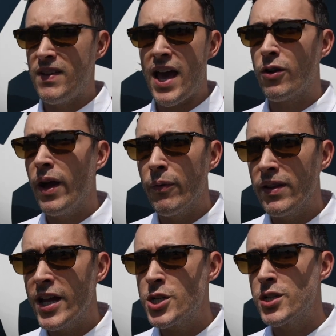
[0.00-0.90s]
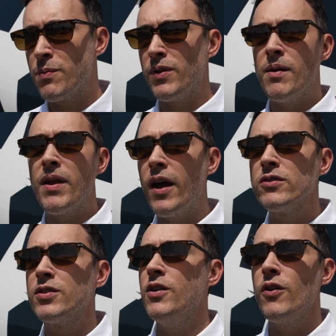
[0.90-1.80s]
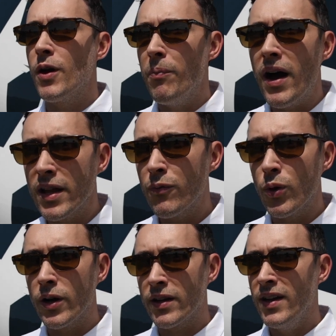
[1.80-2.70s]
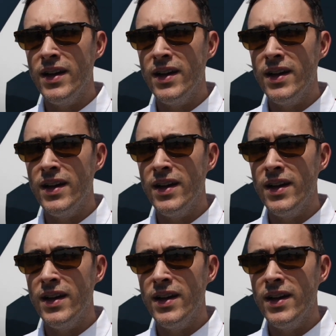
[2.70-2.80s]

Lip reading: had a great relationship with them, and I also know their body of work.